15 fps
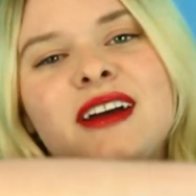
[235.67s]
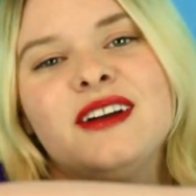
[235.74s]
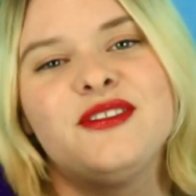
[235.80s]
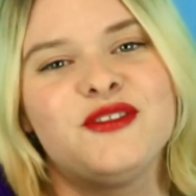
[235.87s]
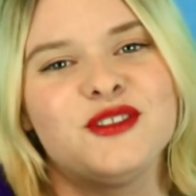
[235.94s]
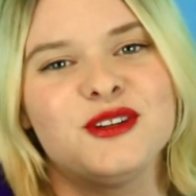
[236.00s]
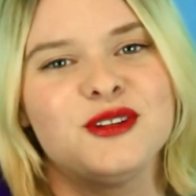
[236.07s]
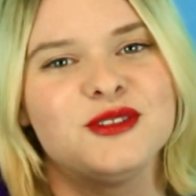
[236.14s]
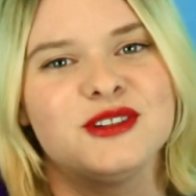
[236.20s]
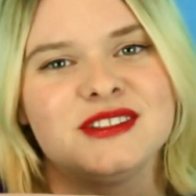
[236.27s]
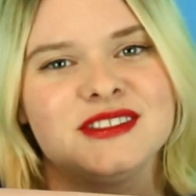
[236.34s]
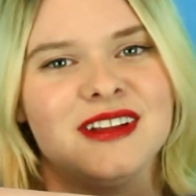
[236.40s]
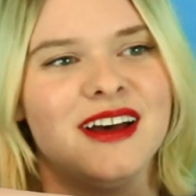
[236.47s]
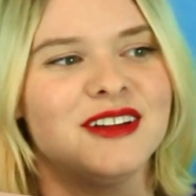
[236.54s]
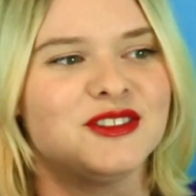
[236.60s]
for
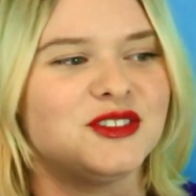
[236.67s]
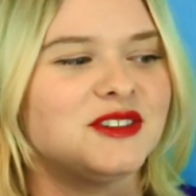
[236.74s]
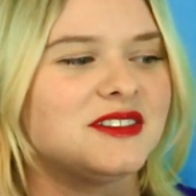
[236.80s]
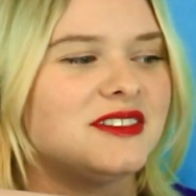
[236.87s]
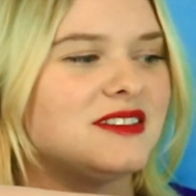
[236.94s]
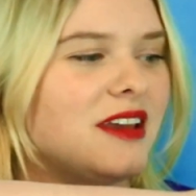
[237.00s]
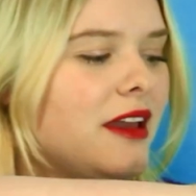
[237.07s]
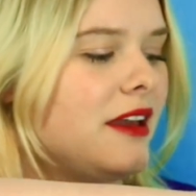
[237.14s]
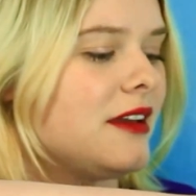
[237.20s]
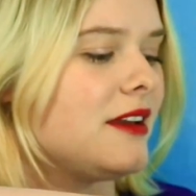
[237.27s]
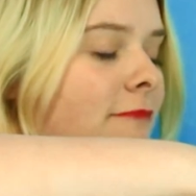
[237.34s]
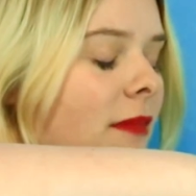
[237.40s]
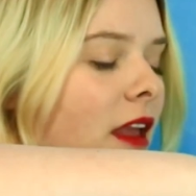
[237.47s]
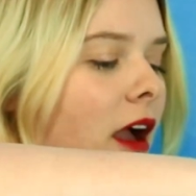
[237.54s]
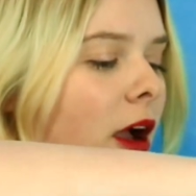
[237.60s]
nostalgia's sake,
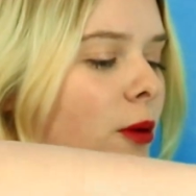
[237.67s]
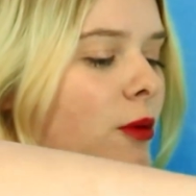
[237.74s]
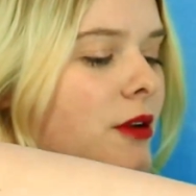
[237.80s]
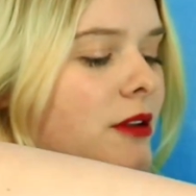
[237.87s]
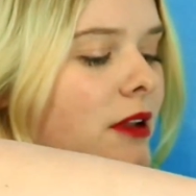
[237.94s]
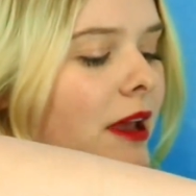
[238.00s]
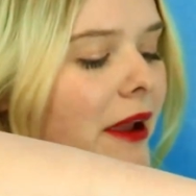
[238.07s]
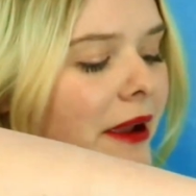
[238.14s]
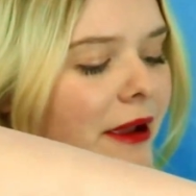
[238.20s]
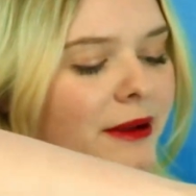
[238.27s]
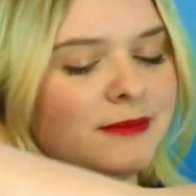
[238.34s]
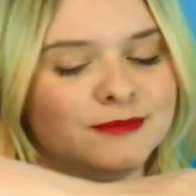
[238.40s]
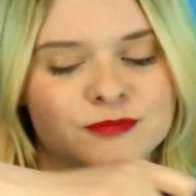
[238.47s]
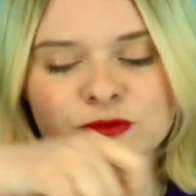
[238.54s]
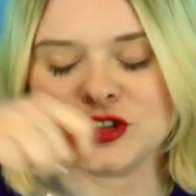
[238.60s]
I would like
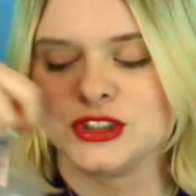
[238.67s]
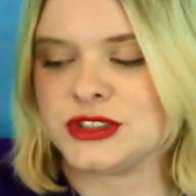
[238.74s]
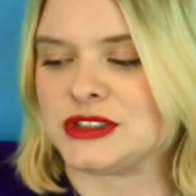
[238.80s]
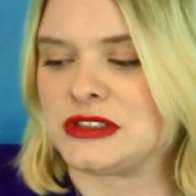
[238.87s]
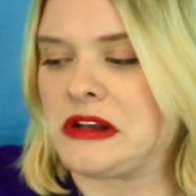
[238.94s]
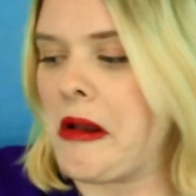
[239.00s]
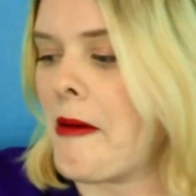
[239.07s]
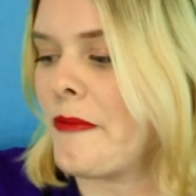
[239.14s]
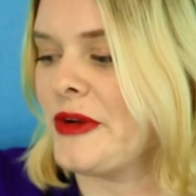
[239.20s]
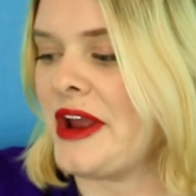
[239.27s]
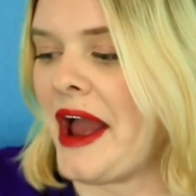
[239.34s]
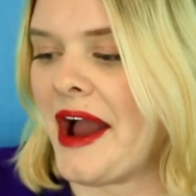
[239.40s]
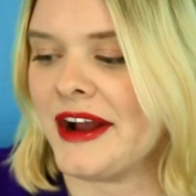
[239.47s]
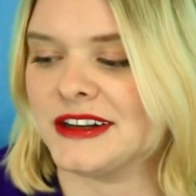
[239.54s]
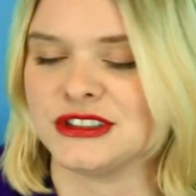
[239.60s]
just
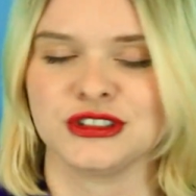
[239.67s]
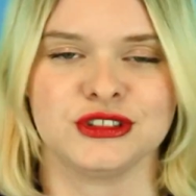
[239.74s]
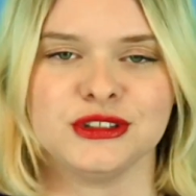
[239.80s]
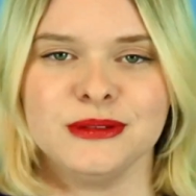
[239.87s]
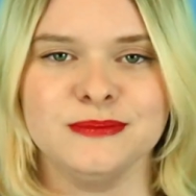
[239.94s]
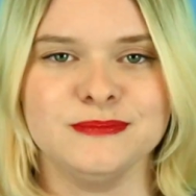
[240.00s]
rehash some